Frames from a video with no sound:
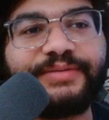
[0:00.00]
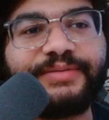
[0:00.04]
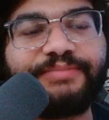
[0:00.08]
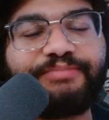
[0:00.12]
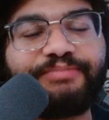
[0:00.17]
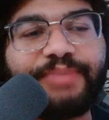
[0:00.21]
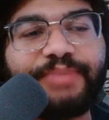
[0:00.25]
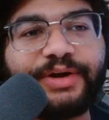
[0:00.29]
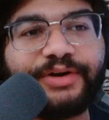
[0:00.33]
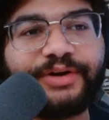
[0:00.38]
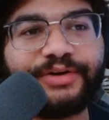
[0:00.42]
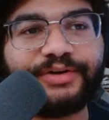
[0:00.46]

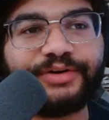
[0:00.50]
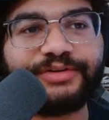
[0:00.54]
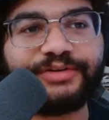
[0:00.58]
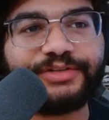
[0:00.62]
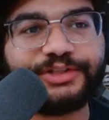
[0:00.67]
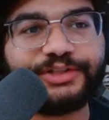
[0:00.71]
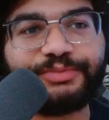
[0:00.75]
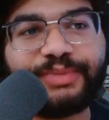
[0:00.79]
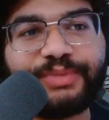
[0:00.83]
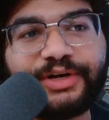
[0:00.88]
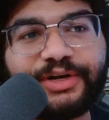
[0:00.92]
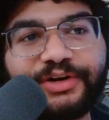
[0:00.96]

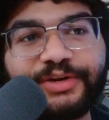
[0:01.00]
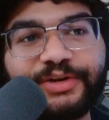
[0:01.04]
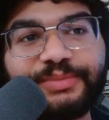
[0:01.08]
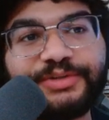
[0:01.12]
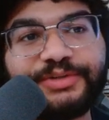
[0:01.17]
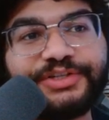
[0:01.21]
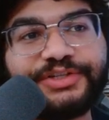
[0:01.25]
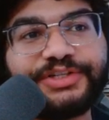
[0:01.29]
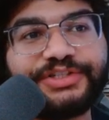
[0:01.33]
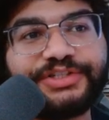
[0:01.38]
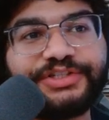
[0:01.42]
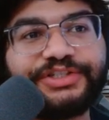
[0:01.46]
better
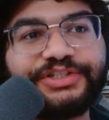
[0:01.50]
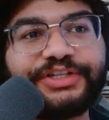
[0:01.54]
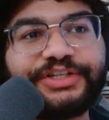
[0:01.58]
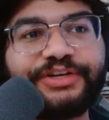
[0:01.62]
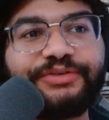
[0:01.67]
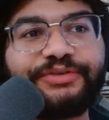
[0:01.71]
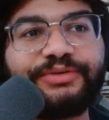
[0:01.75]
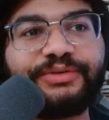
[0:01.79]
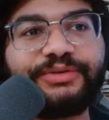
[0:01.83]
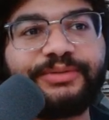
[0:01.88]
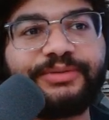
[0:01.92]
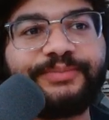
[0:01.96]
images in
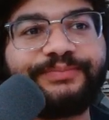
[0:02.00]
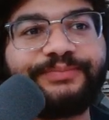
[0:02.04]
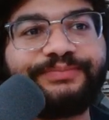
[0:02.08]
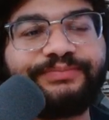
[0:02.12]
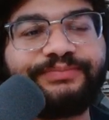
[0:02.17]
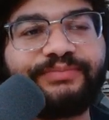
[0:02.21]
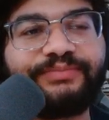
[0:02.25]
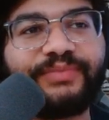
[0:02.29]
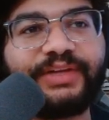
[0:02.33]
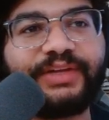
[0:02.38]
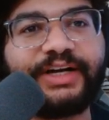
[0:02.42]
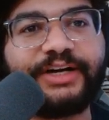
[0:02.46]
general.
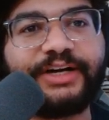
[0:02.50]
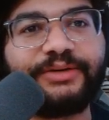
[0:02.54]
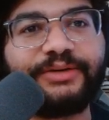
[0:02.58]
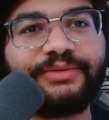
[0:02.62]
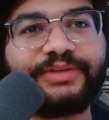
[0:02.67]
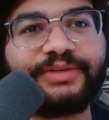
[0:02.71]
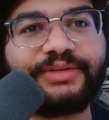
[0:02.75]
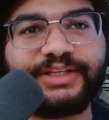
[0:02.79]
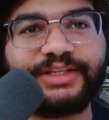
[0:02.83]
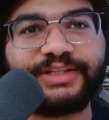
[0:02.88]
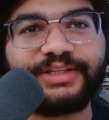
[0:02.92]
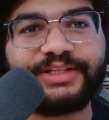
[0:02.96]
I don't
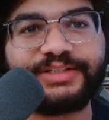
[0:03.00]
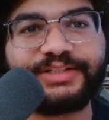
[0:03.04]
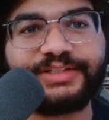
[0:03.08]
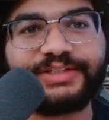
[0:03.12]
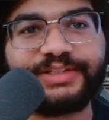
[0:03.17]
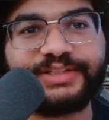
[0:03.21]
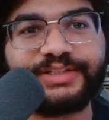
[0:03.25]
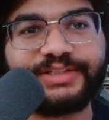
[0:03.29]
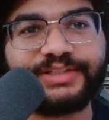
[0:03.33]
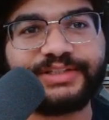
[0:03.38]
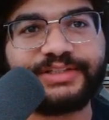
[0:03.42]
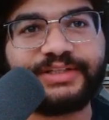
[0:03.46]
think this
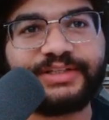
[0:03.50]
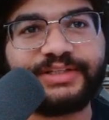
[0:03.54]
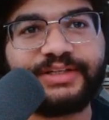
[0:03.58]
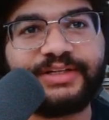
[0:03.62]
is